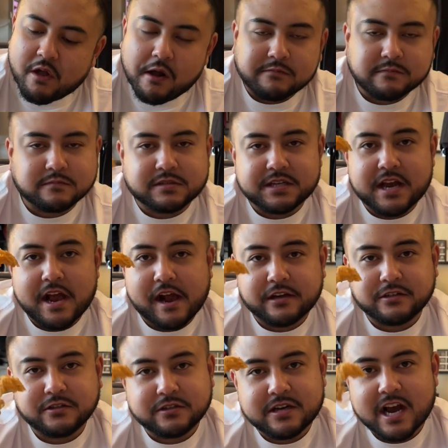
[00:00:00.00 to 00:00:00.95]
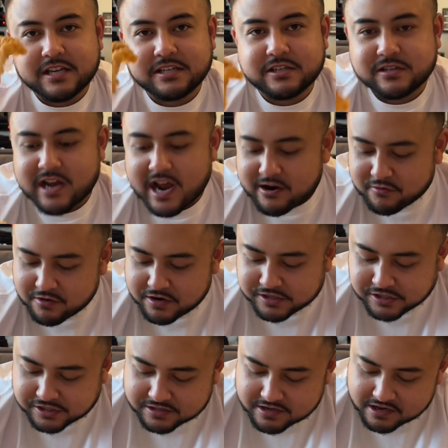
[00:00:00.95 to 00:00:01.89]
But yeah, you guys hear that
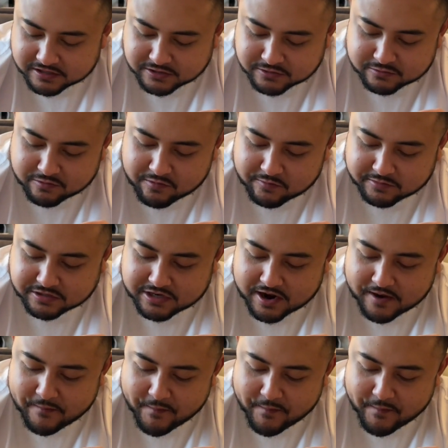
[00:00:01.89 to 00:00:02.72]
crunch? Let's do it one more time.